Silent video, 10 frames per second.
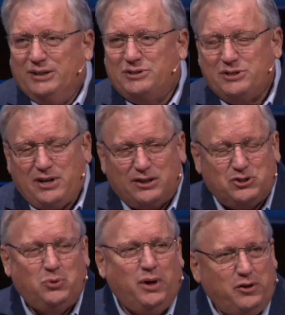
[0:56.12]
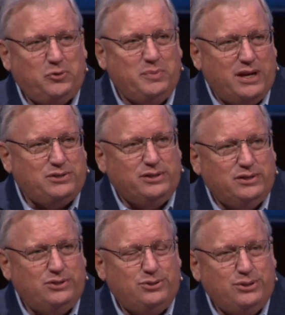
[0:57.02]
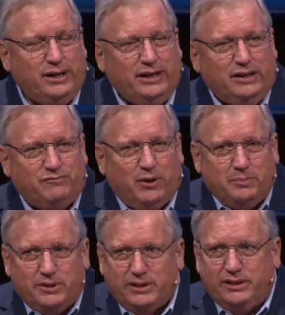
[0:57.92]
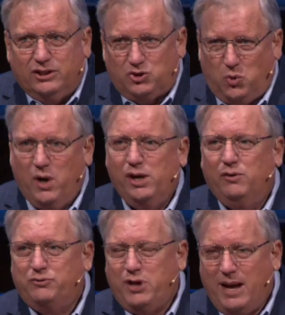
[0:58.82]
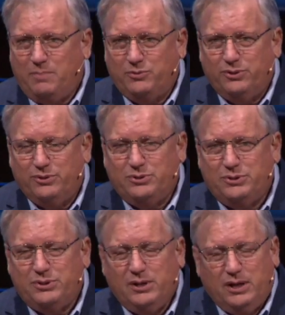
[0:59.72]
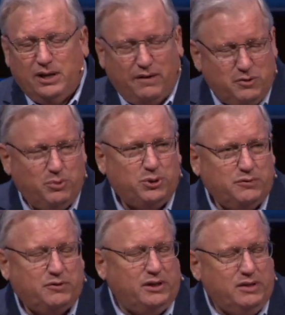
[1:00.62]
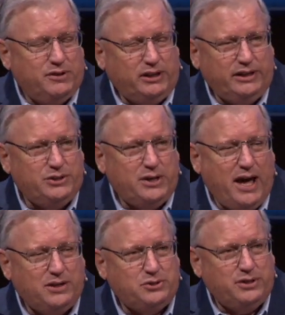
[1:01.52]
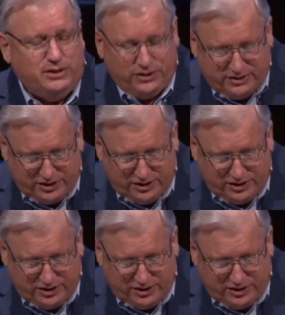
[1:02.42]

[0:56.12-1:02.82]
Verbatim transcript: This is our 12th message from the 12 chapters of the book of, of Ecclesiastes.